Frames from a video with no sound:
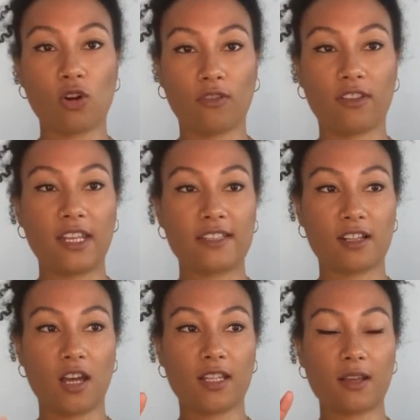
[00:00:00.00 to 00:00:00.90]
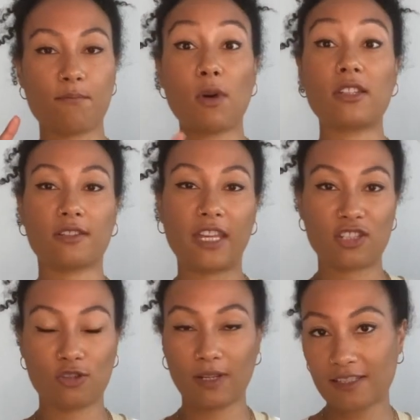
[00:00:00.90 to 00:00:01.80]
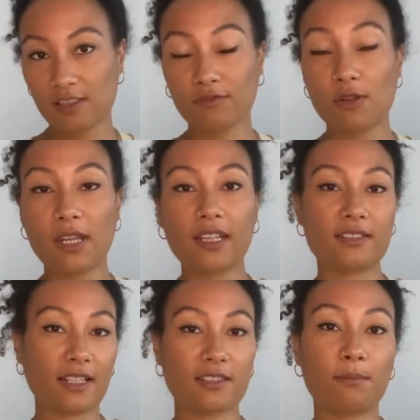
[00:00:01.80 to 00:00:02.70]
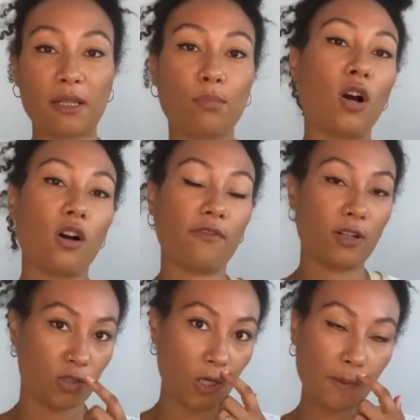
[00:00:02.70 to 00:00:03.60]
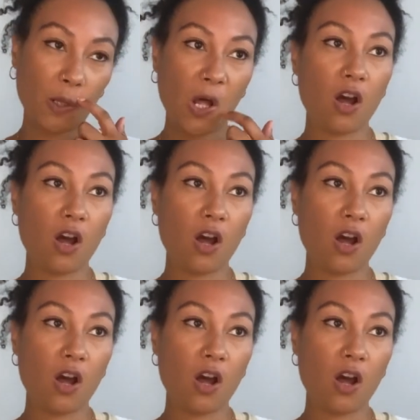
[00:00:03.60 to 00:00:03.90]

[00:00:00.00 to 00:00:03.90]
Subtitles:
on things like motivational interviewing, because that's a big part of our job.